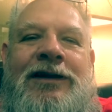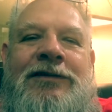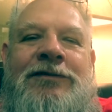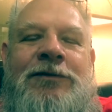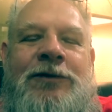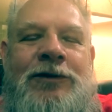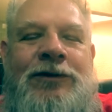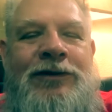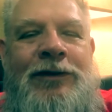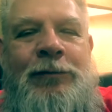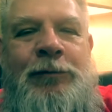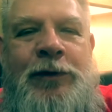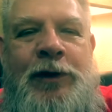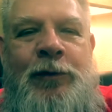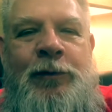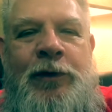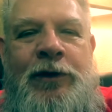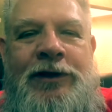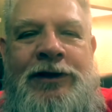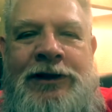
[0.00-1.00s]
For some
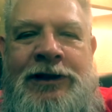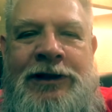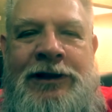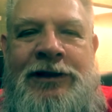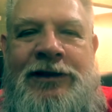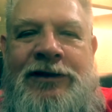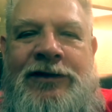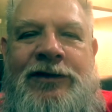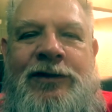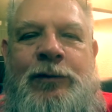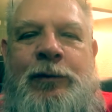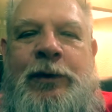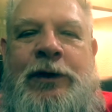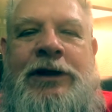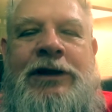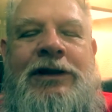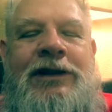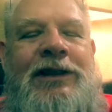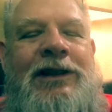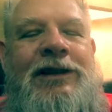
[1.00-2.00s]
people it is,
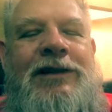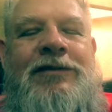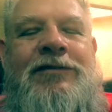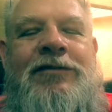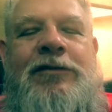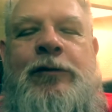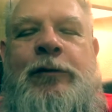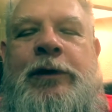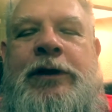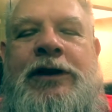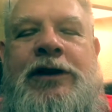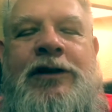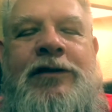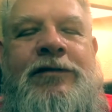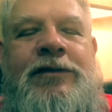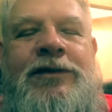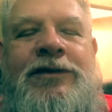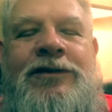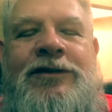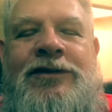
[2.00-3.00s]
but for many
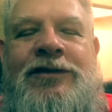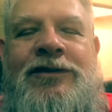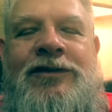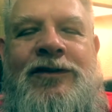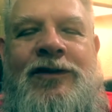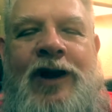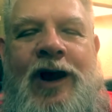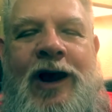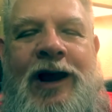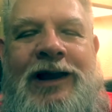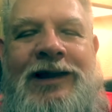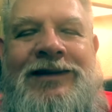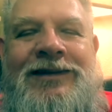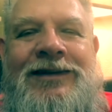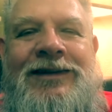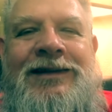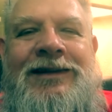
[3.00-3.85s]
of us it's not.